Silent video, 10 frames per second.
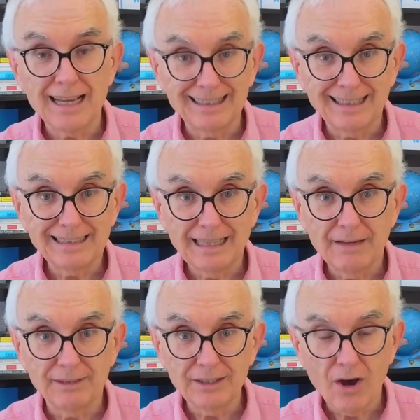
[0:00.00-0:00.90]
I like
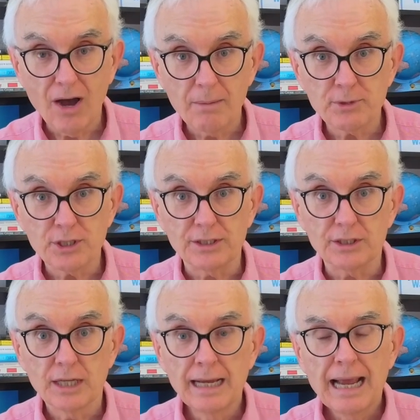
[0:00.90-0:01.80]
having
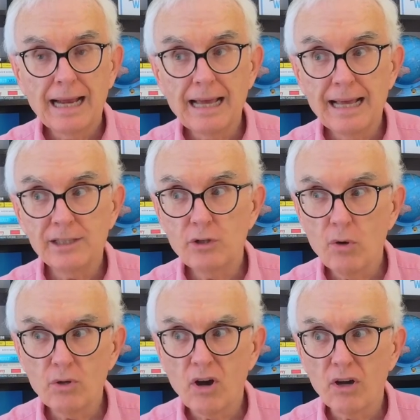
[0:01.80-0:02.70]
options. And I had
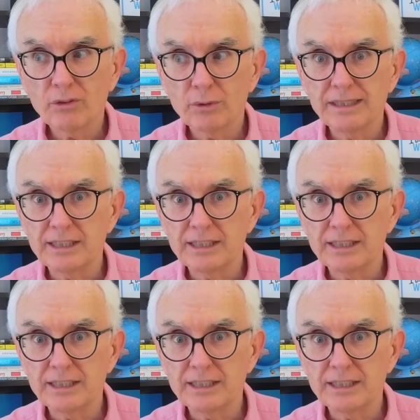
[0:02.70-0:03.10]
no concrete